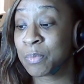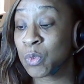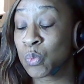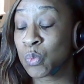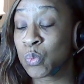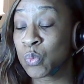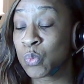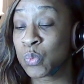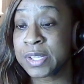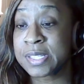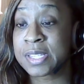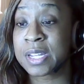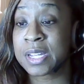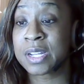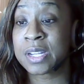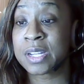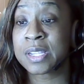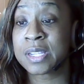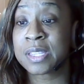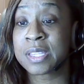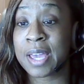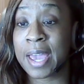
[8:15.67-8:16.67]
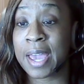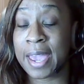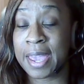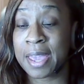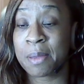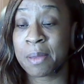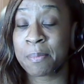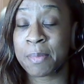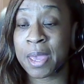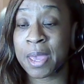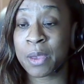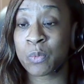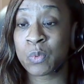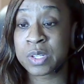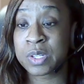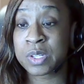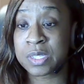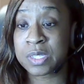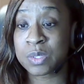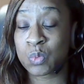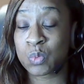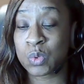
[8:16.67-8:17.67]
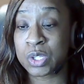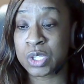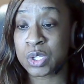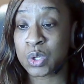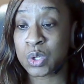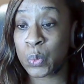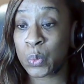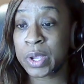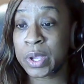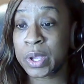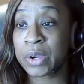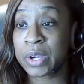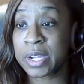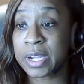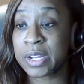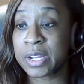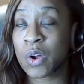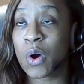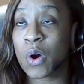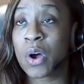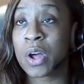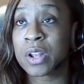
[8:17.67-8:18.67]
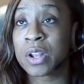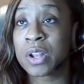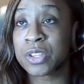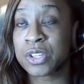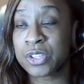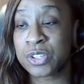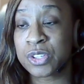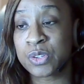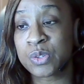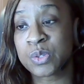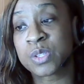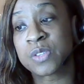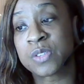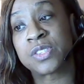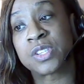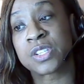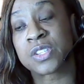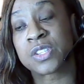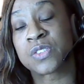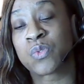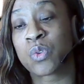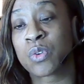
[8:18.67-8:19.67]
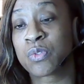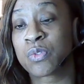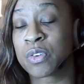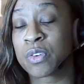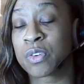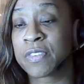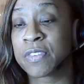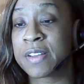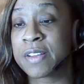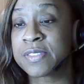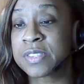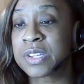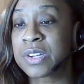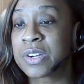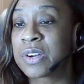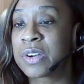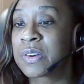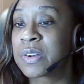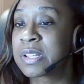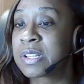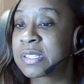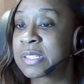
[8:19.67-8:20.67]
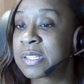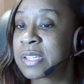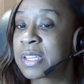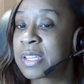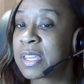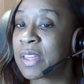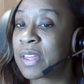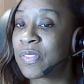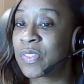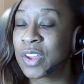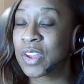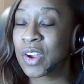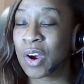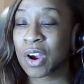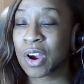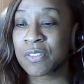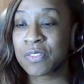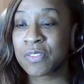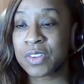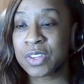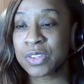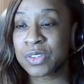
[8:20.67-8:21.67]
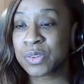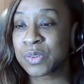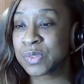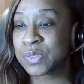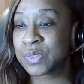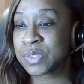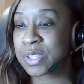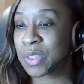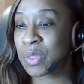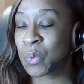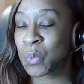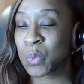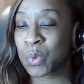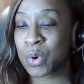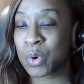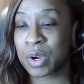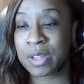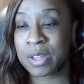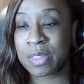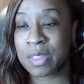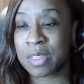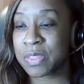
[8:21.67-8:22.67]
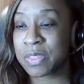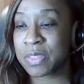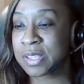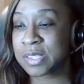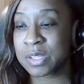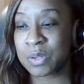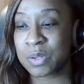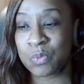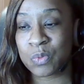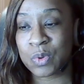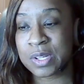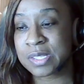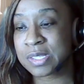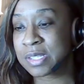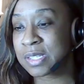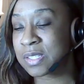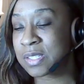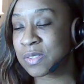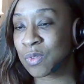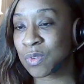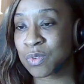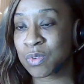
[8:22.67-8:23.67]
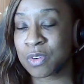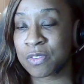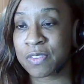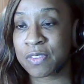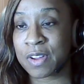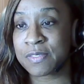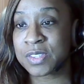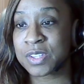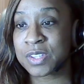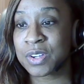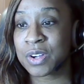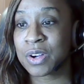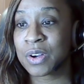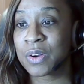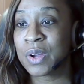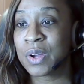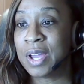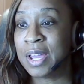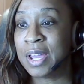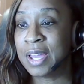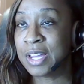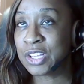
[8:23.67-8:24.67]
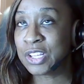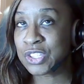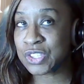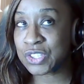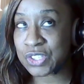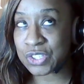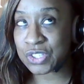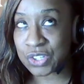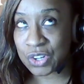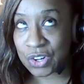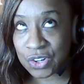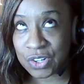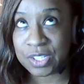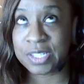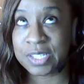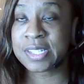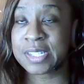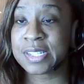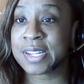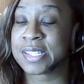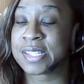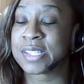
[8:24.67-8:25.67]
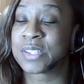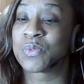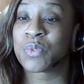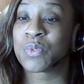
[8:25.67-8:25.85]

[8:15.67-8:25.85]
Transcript: reason the AMA was queried on the use of 64450, because looking at the RVUs and the work and the things at risk, 64450 certainly doesn't